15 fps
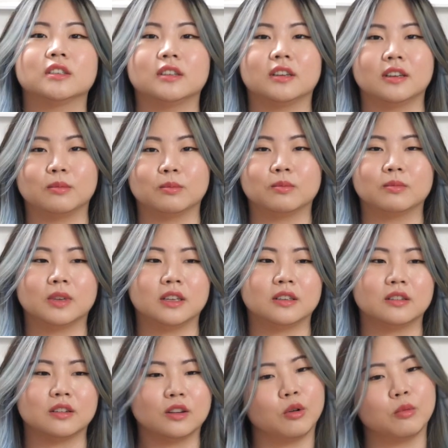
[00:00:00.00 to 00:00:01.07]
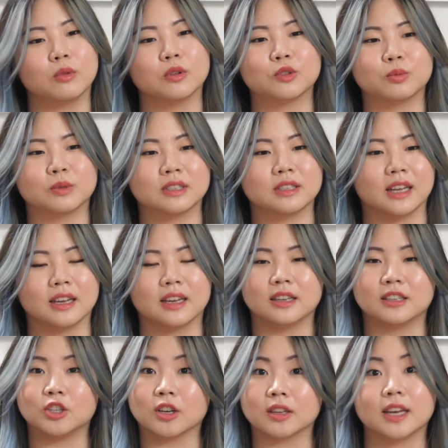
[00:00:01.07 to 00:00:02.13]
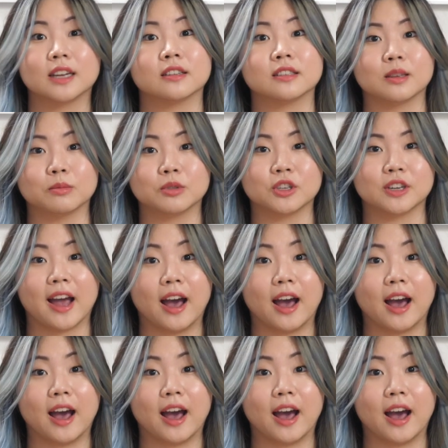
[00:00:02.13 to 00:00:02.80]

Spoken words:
It almost was like it took that assumption